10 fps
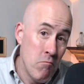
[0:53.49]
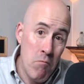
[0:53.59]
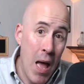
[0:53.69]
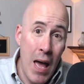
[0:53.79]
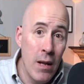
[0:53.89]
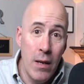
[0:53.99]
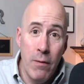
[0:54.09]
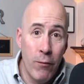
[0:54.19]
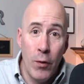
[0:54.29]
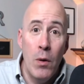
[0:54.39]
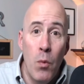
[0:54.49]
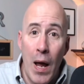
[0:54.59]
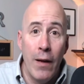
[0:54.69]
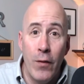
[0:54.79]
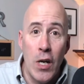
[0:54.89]
had a free
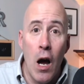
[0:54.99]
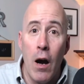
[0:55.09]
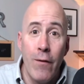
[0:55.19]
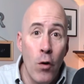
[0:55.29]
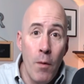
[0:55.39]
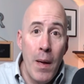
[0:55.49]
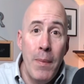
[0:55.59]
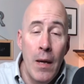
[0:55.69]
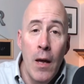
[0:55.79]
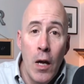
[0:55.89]
wedding photographer or maybe